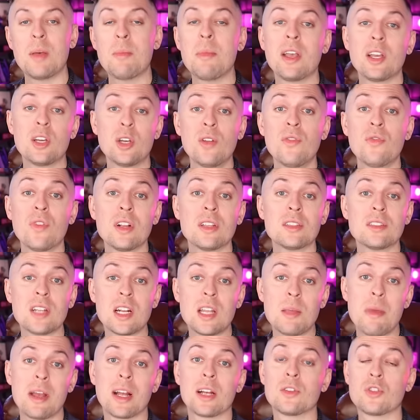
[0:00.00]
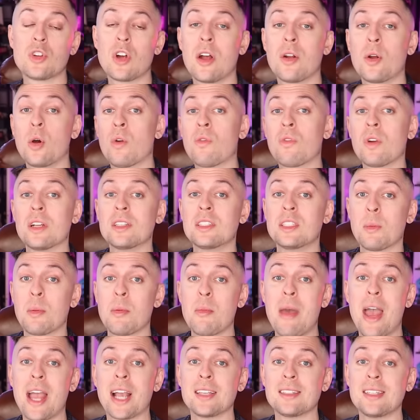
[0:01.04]
And my good friend Sunny Megatron over at Zipper
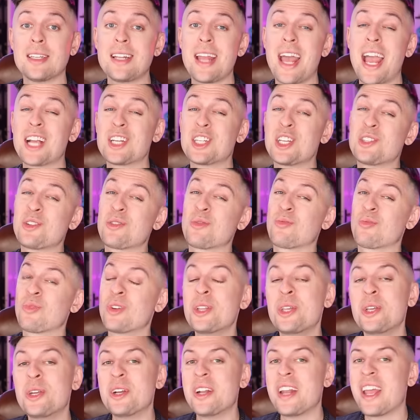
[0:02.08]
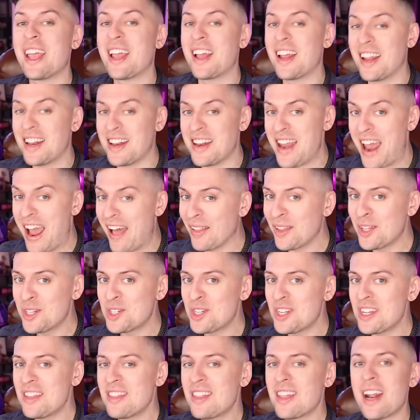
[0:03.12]
Magazine actually has a really good
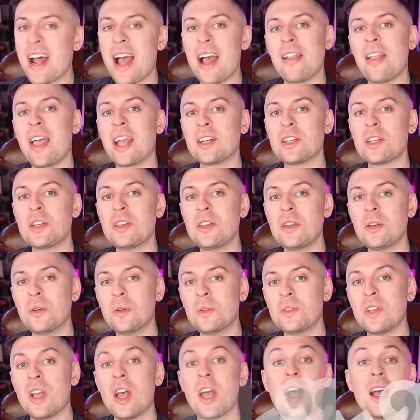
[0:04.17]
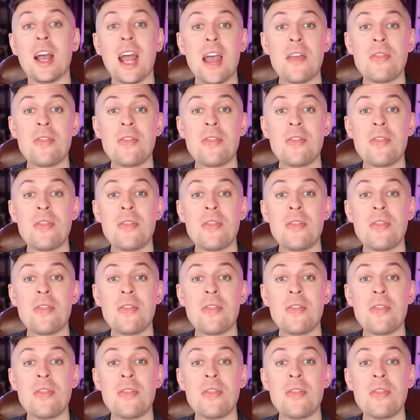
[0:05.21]
analogy that I like to use, and they